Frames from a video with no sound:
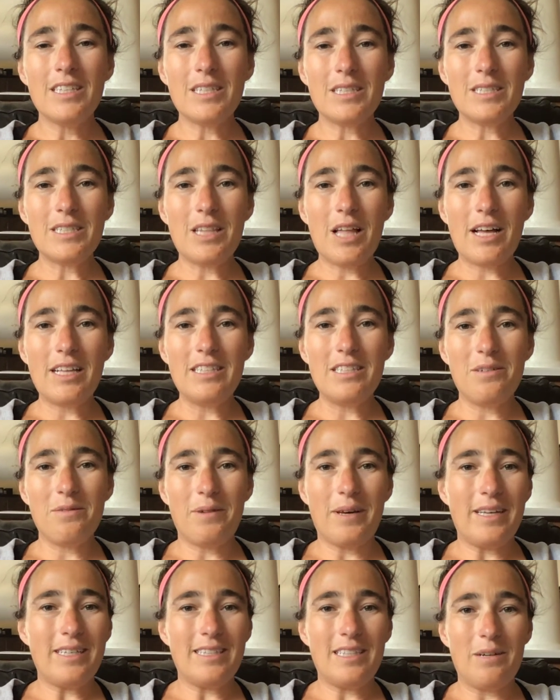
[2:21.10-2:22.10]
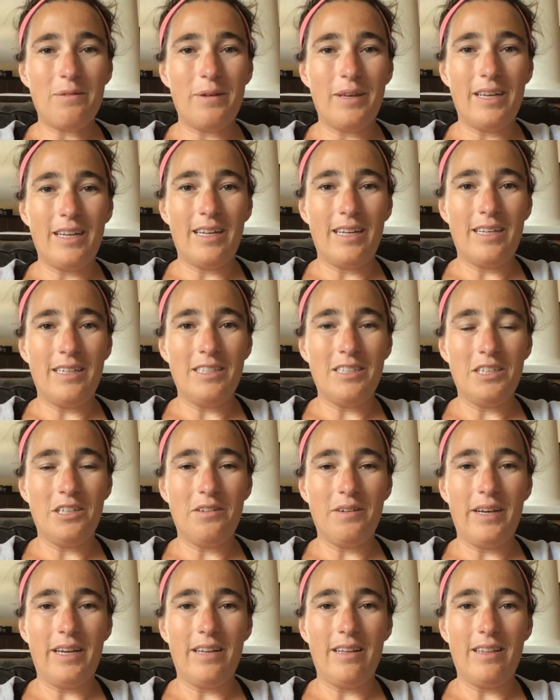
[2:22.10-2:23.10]
There's lots of ways that we can
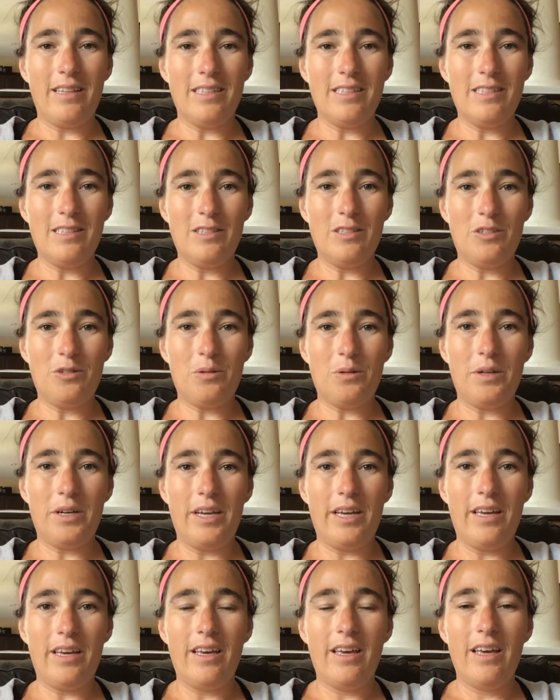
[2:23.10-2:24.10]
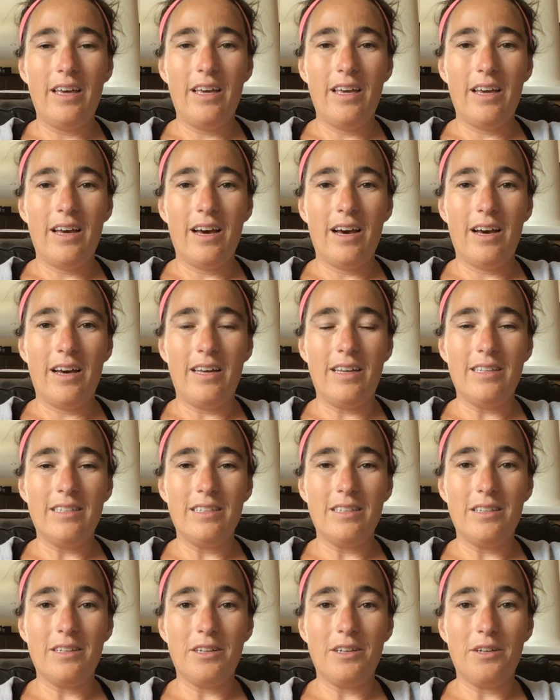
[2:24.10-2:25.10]
integrate this story uh,
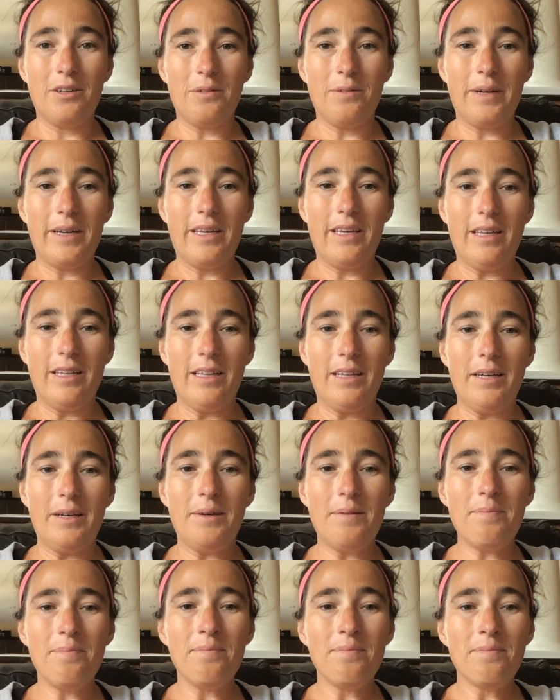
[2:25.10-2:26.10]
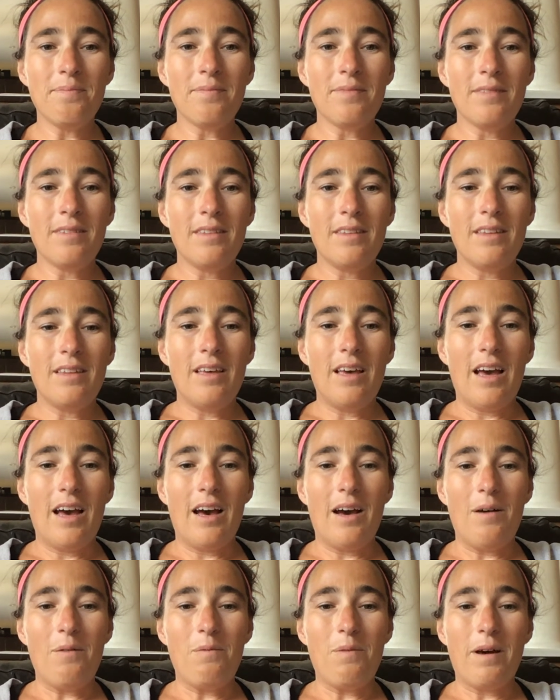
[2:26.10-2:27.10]
into the curriculum.
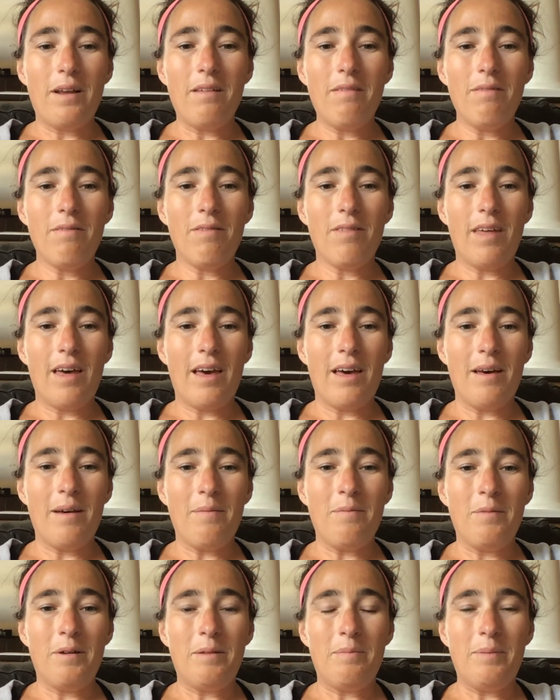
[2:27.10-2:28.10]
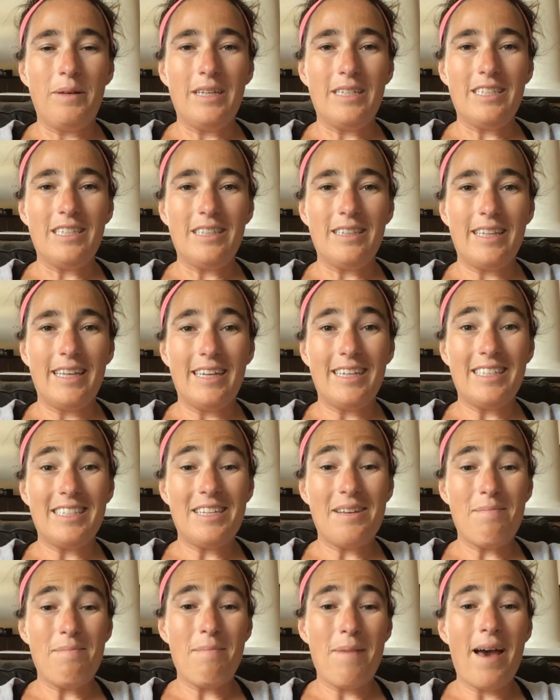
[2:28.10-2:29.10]
Uh, one of them would be to link it
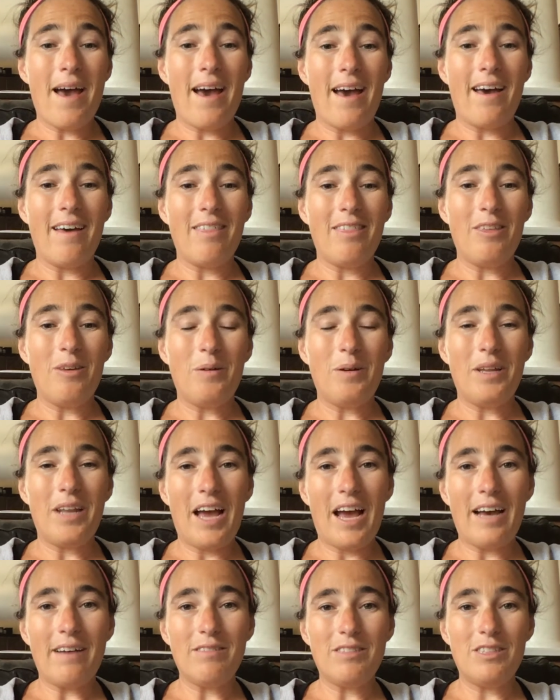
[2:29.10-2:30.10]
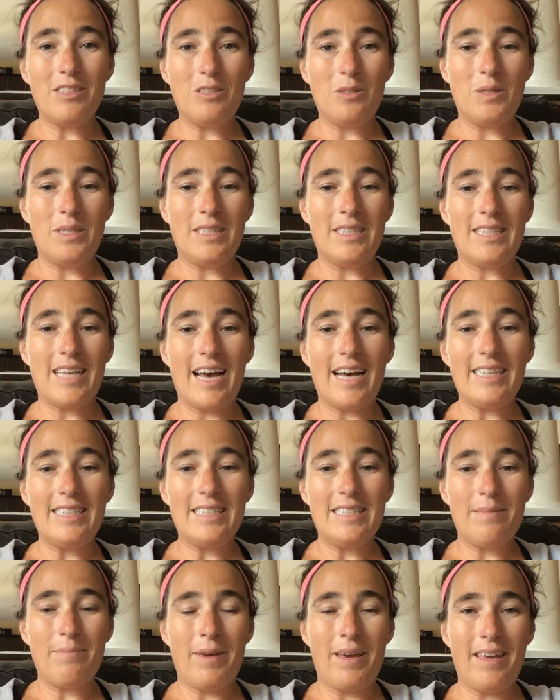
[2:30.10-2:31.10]
to math. You could have students
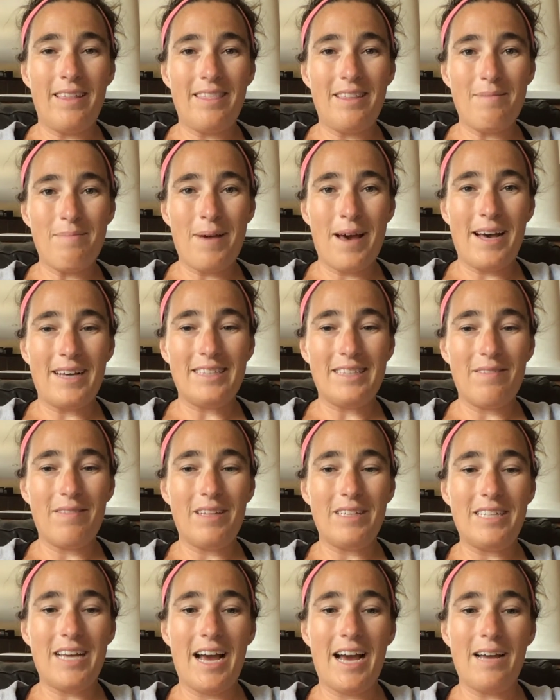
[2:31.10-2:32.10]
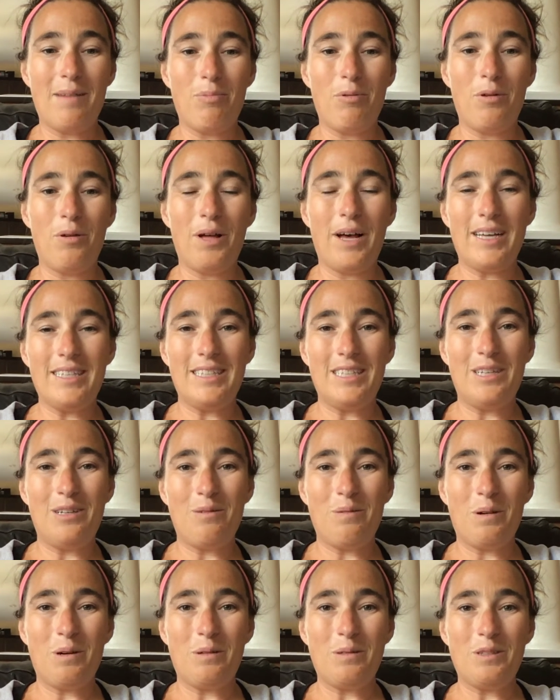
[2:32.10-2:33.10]
estimate the mass of the tadpole as he
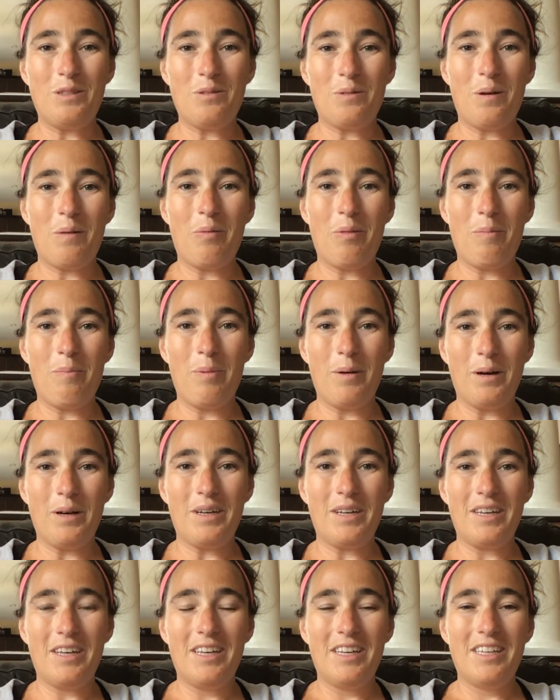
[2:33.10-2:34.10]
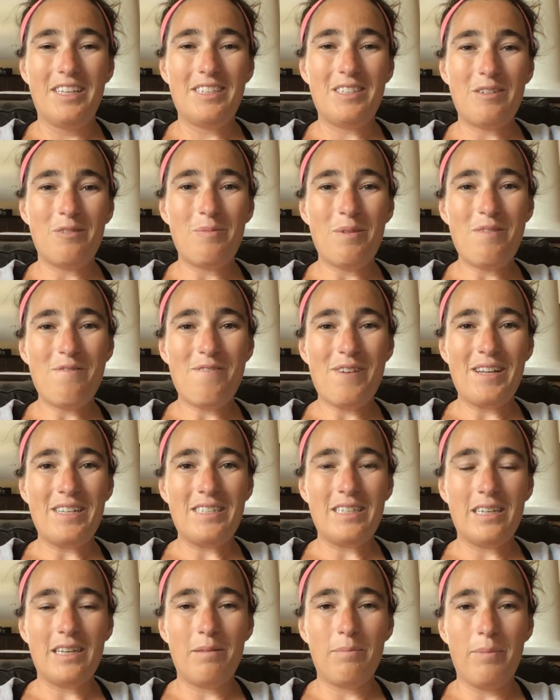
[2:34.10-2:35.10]
grows throughout the book. So it would be fun
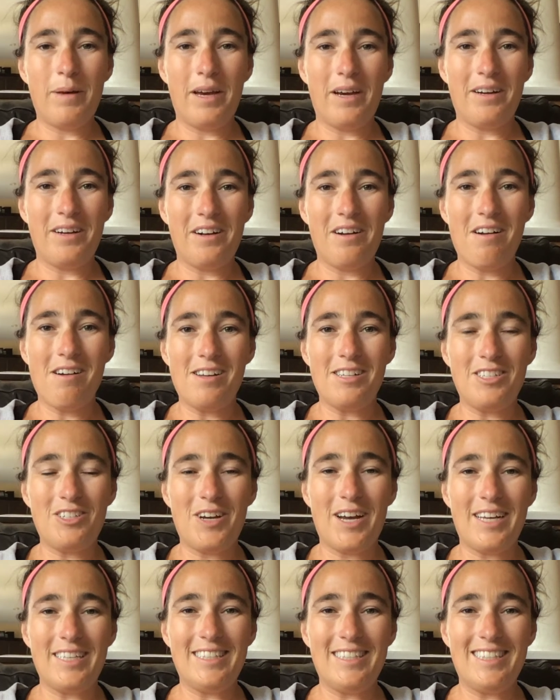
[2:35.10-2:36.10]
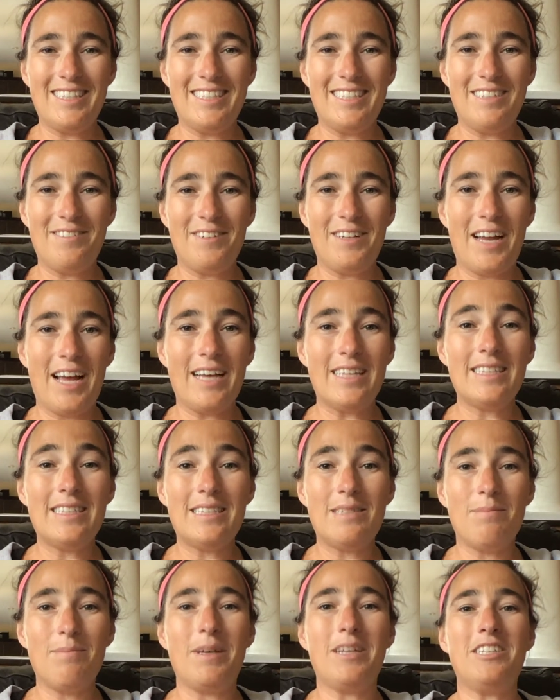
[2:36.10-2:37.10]
to compare and contrast the different
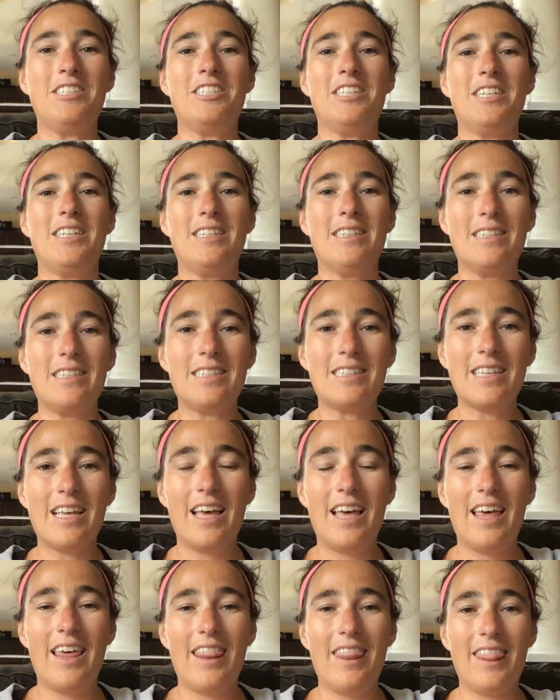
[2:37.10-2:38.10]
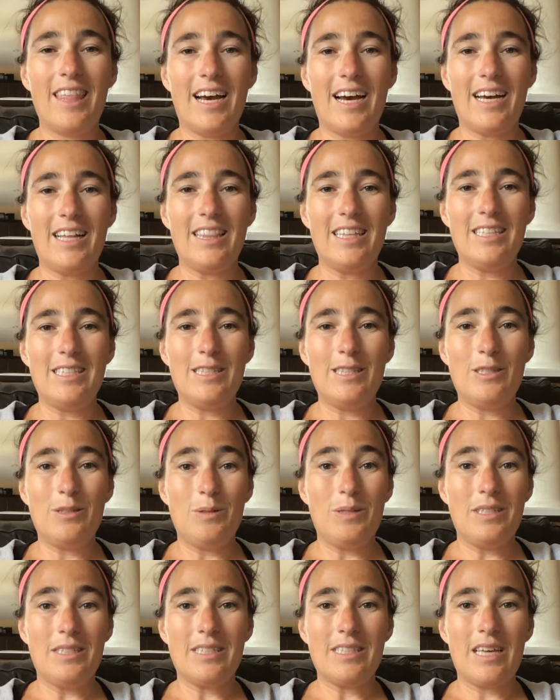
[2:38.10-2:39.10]
estimations that the
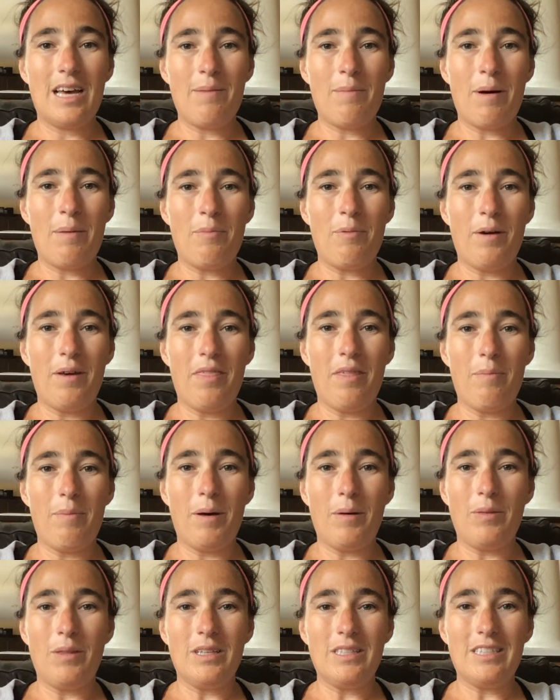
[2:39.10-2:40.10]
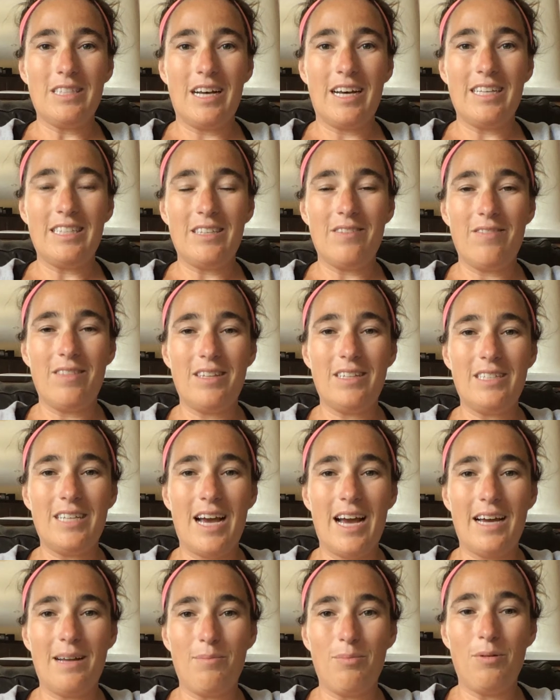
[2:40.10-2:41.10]
students come up with about the size of the
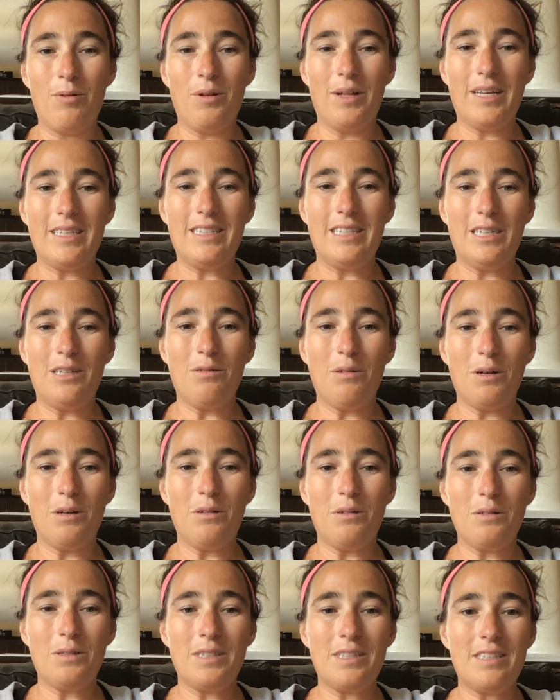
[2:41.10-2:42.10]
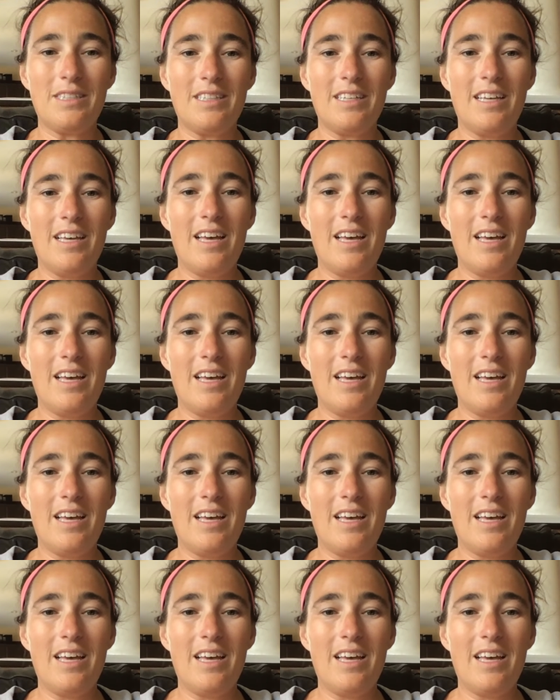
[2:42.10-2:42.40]
tadpole as he grows.